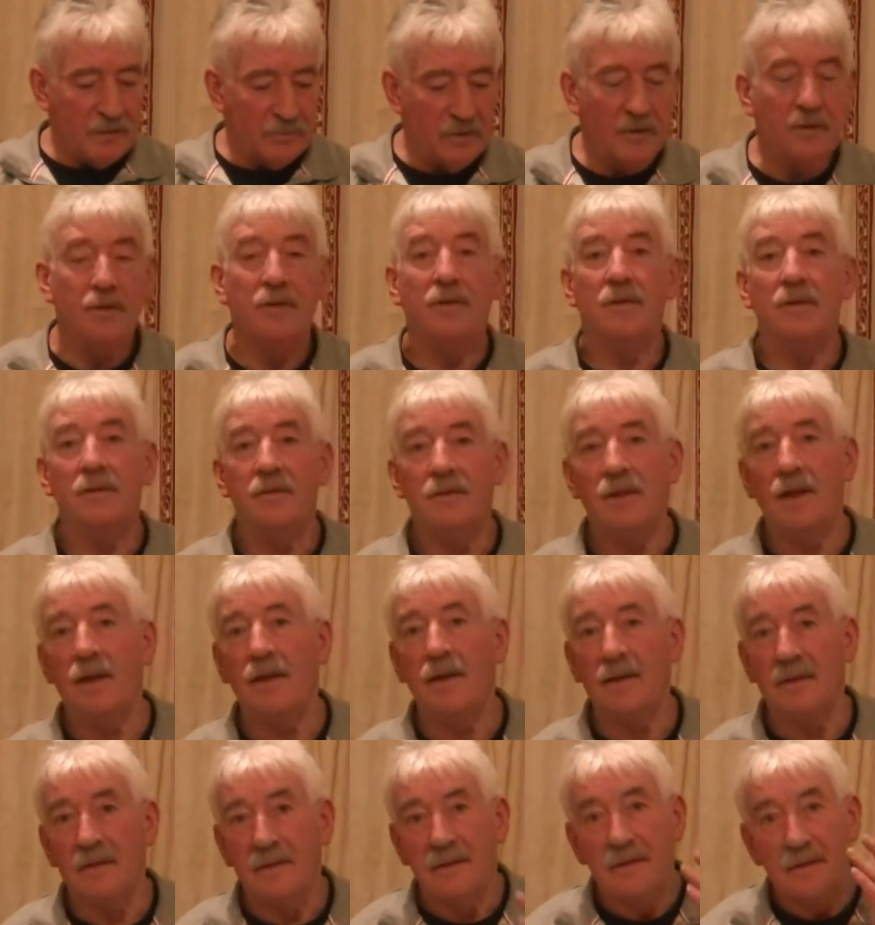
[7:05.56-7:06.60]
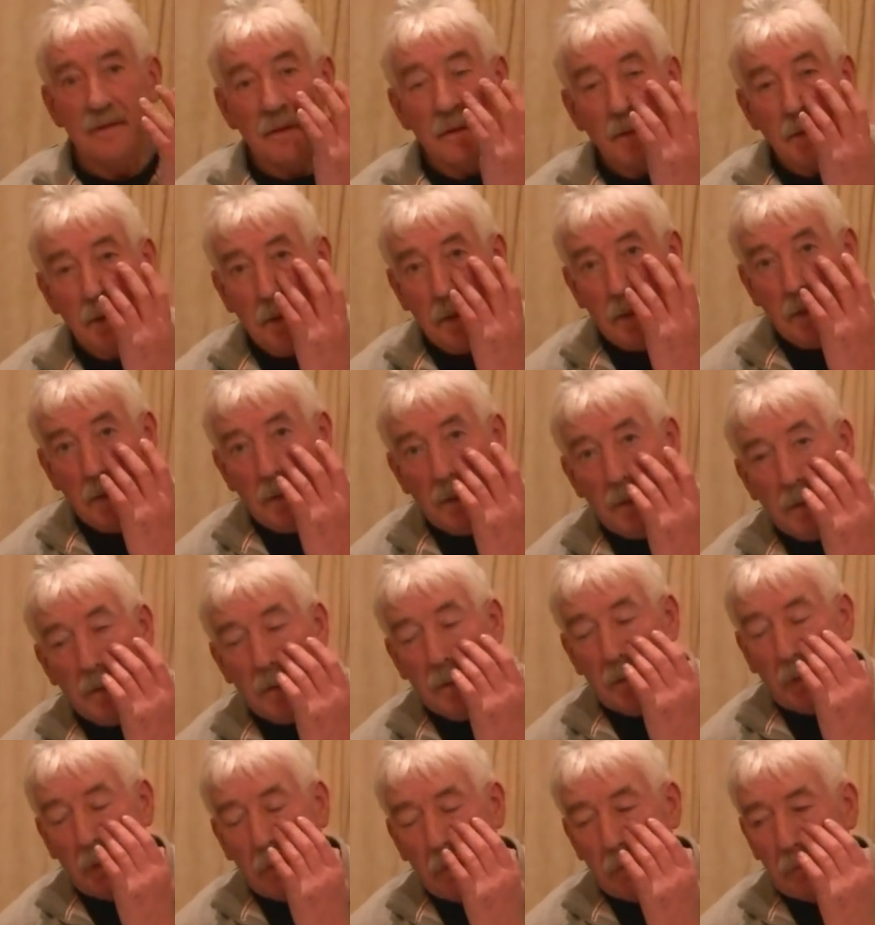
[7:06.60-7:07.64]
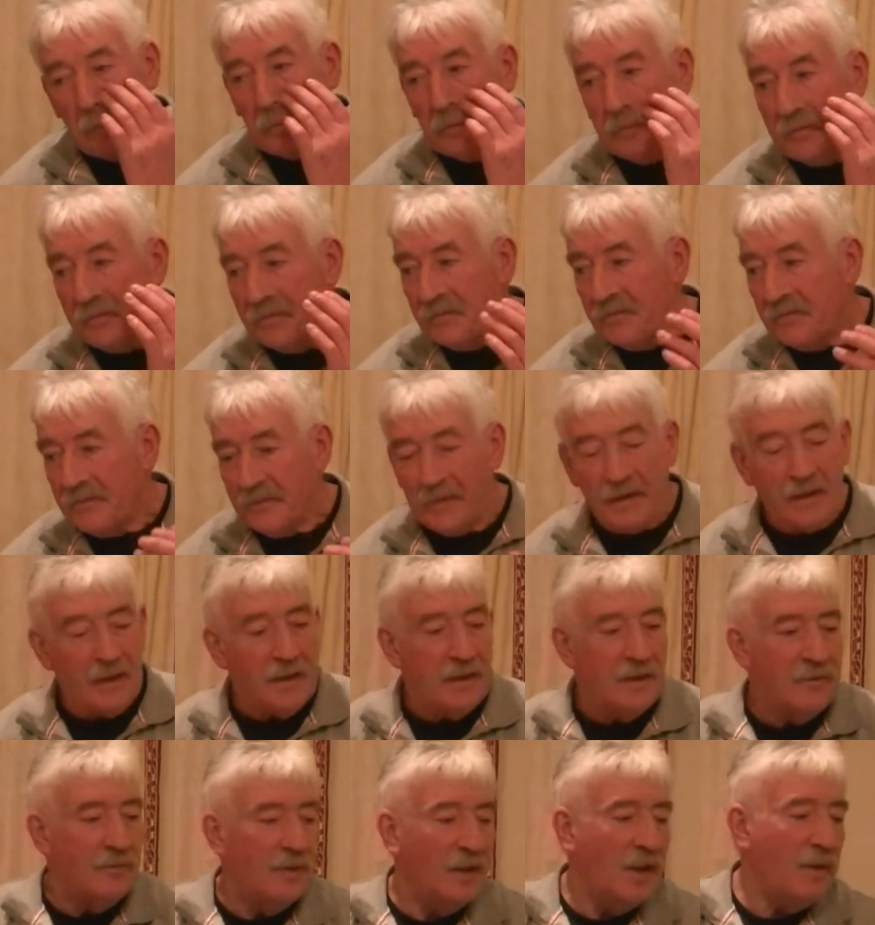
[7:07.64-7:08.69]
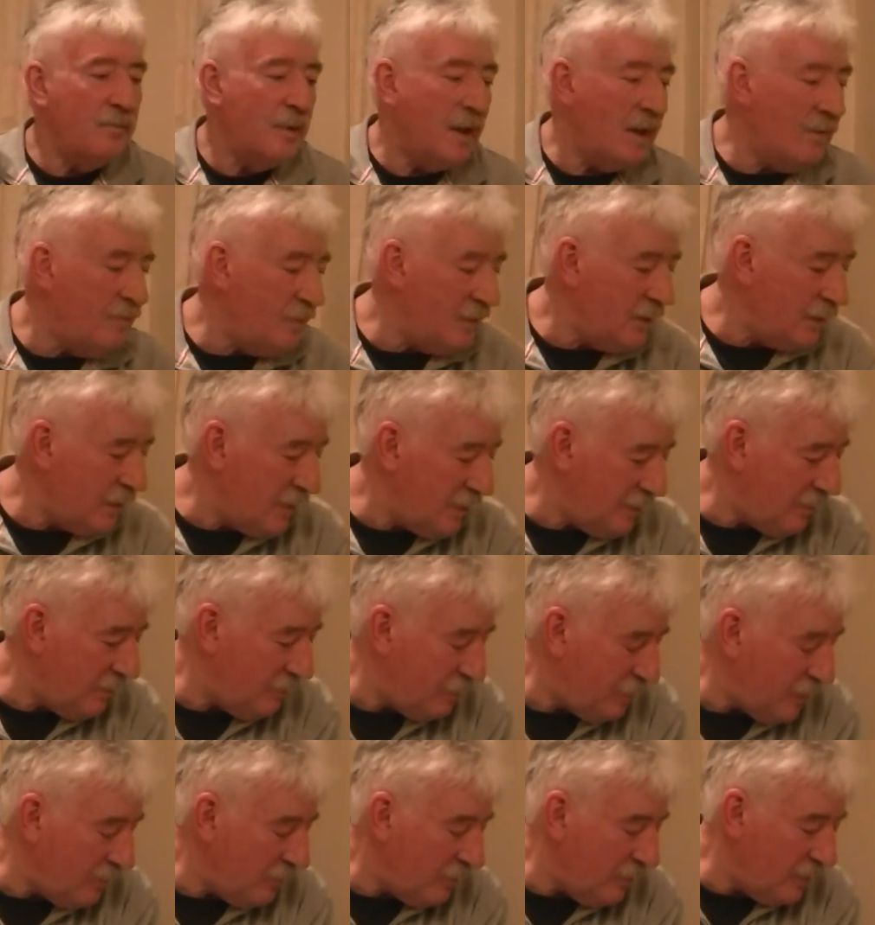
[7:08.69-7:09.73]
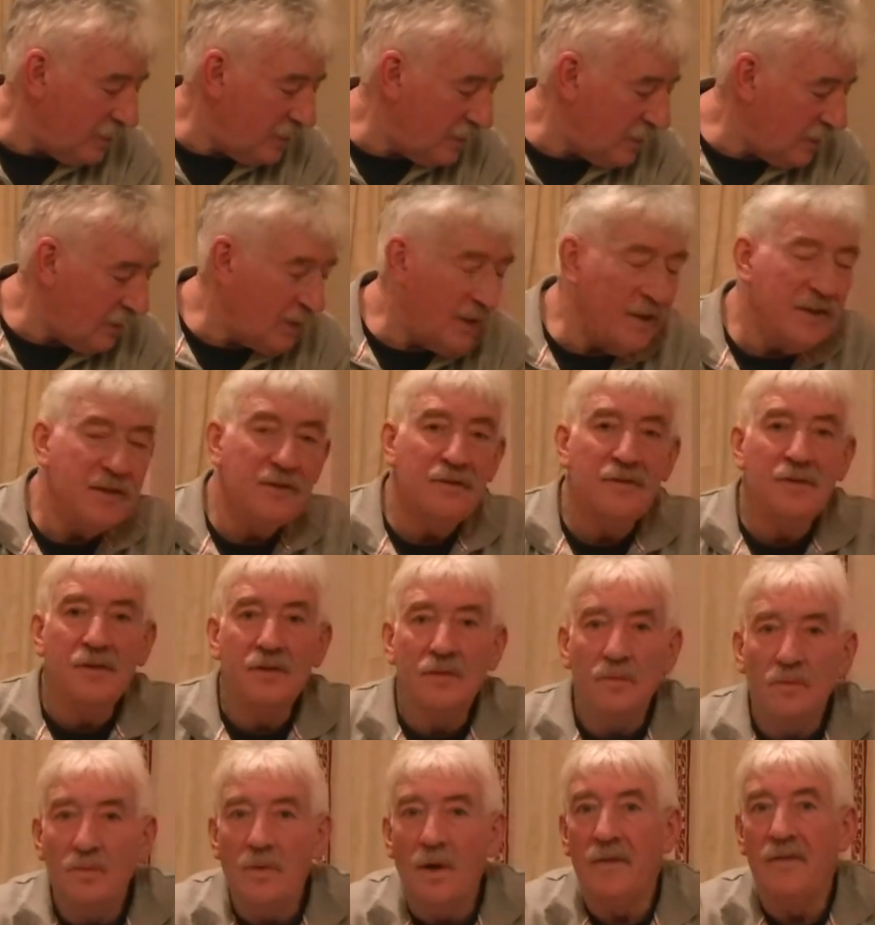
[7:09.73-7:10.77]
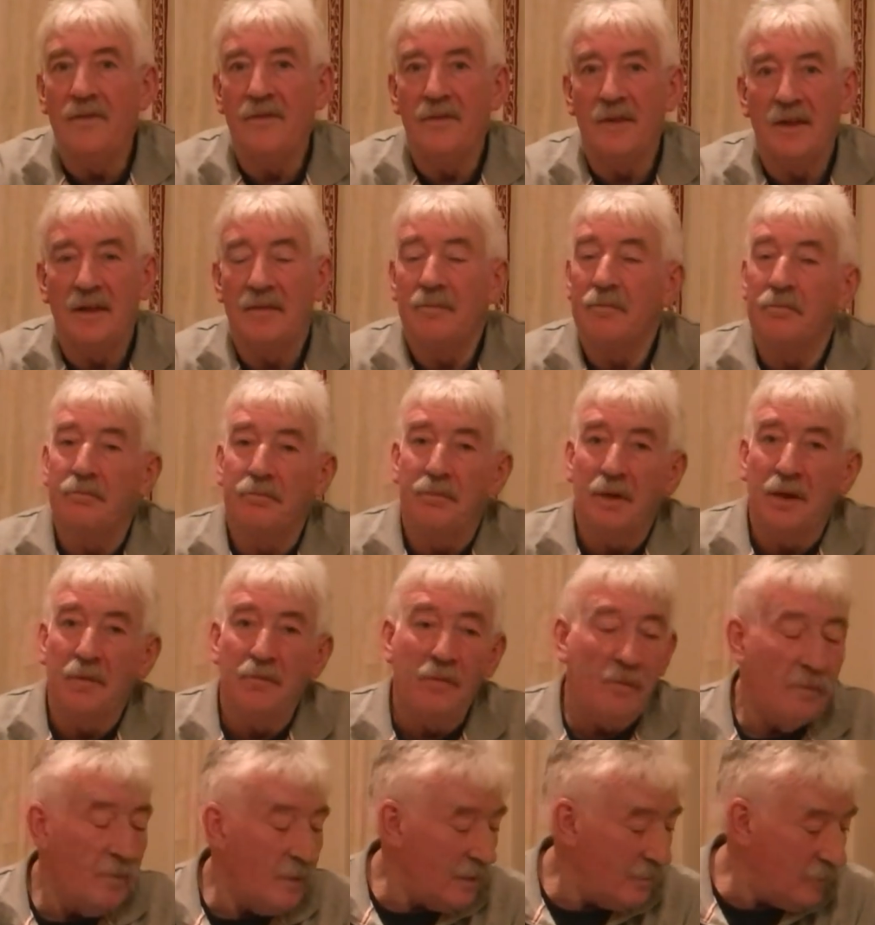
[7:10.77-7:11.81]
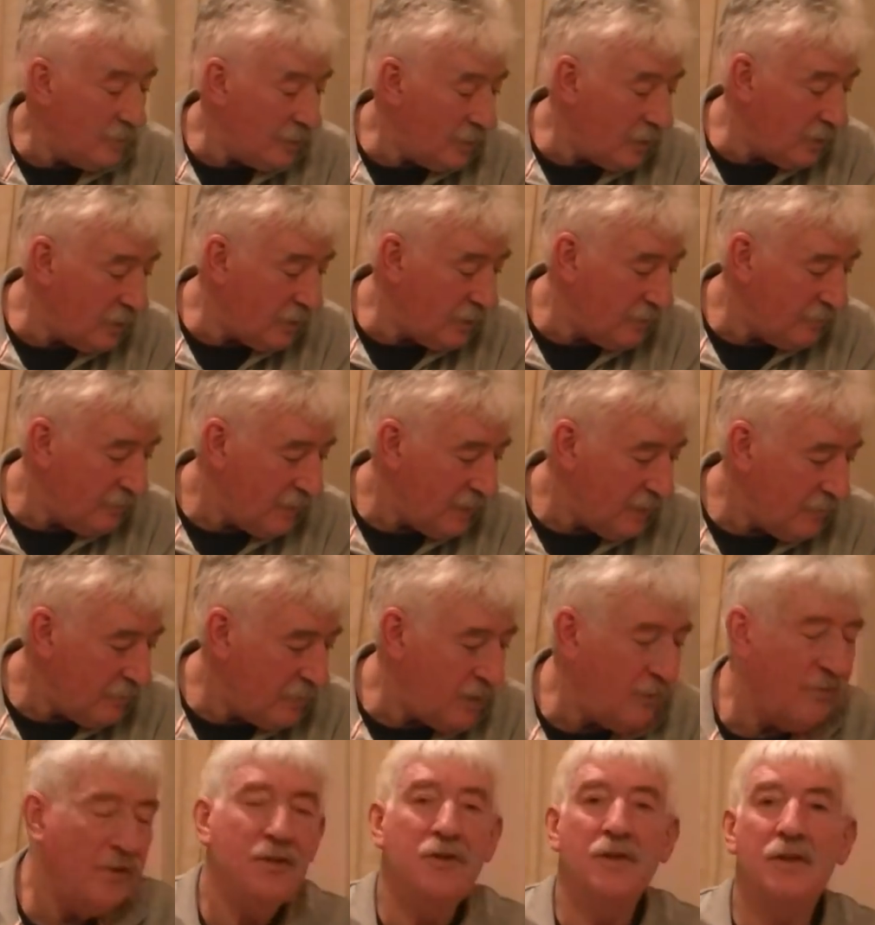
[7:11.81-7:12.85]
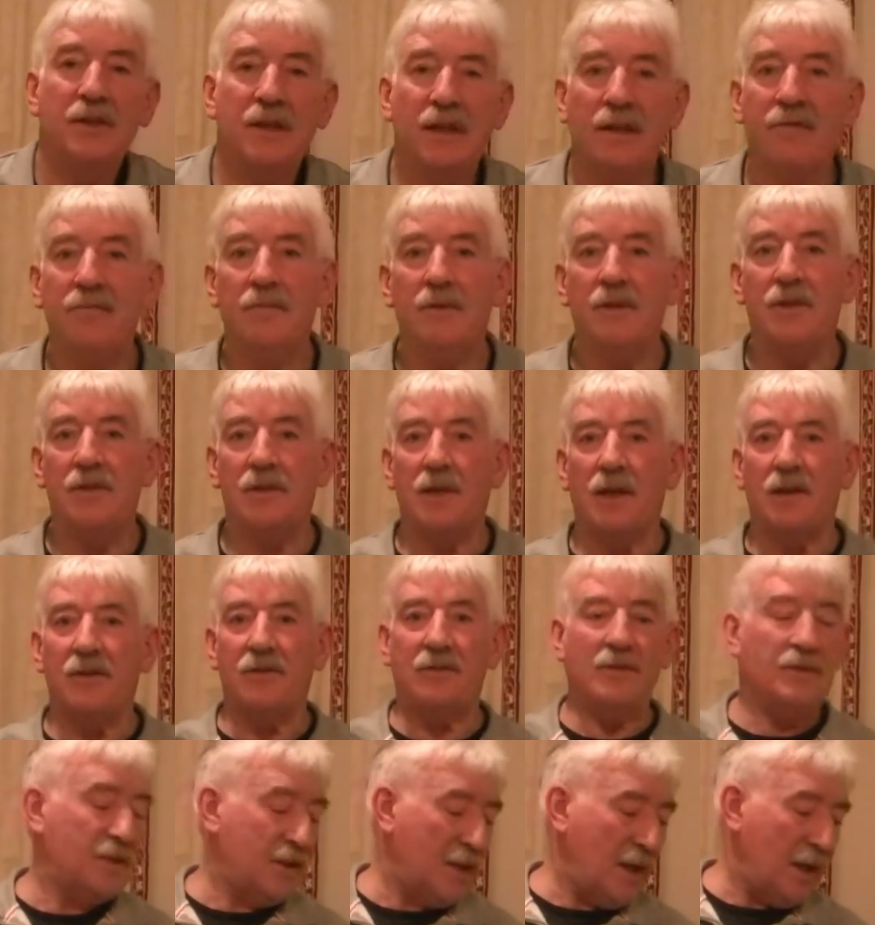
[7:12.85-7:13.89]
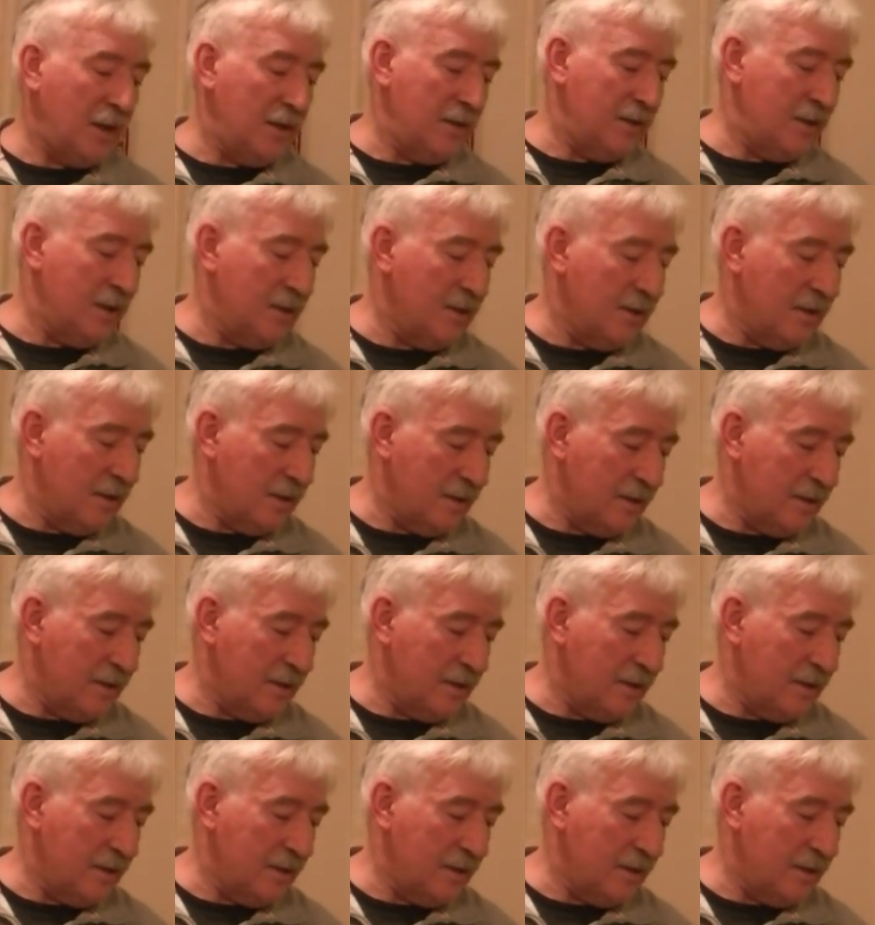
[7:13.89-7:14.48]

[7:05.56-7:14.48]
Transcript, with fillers: that fear, that fear of getting stuck in. Well, they've probably got at least just one thing, probably more. But if they're just given the chance, and you